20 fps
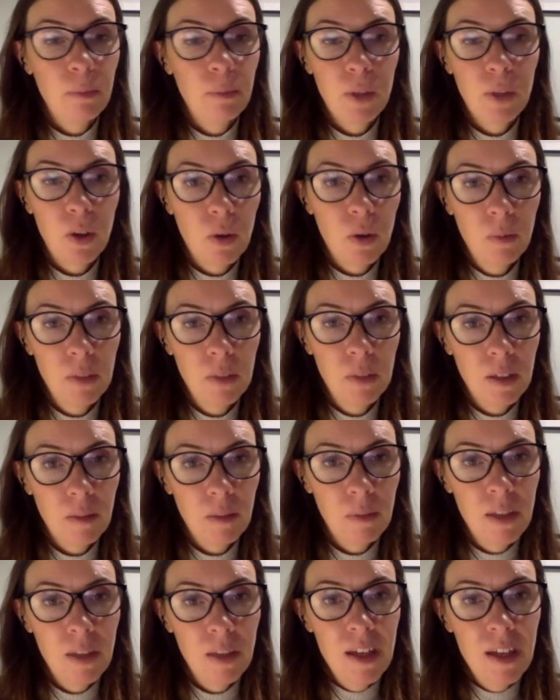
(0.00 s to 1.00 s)
become
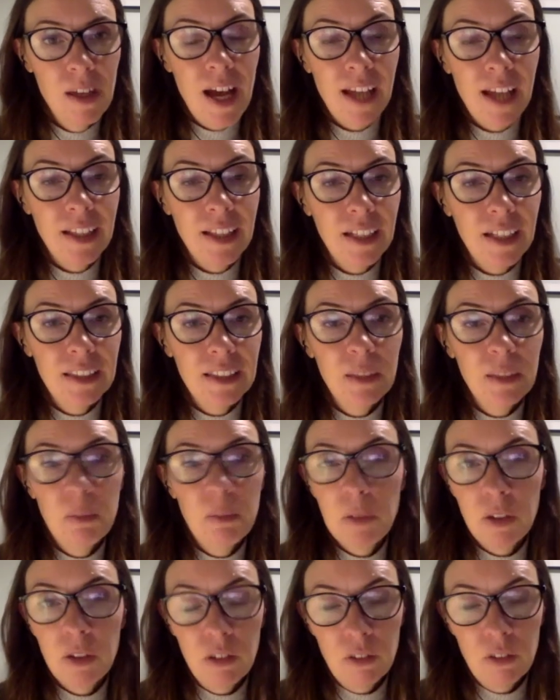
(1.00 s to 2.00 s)
them and that's a
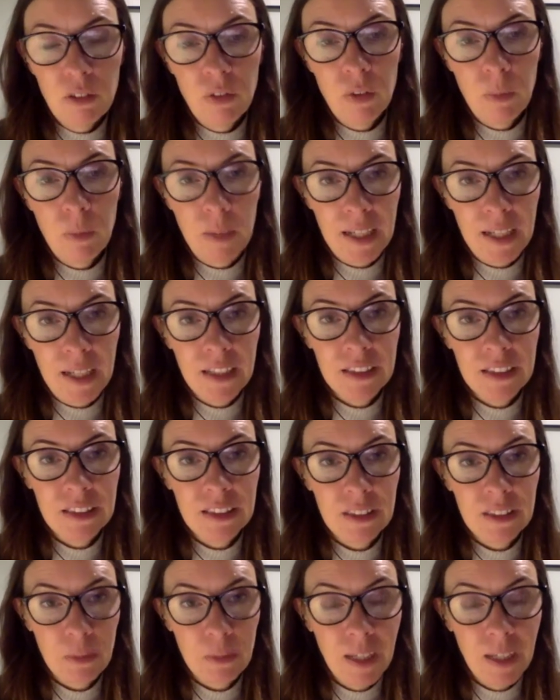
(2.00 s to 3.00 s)
beautiful place
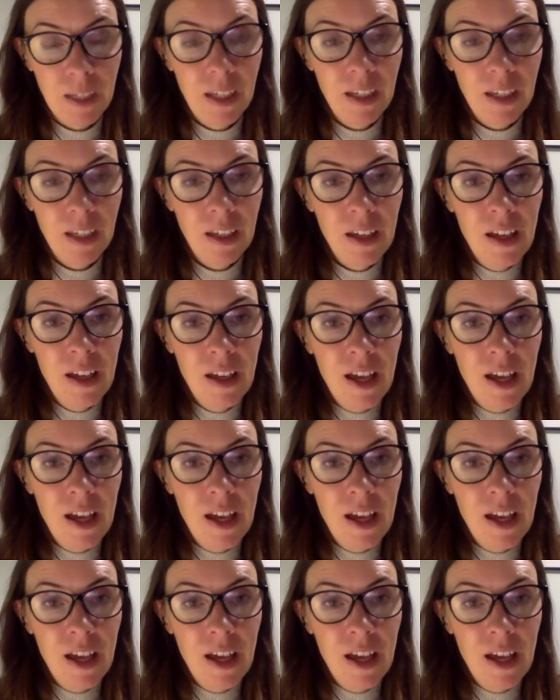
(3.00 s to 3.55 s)
to be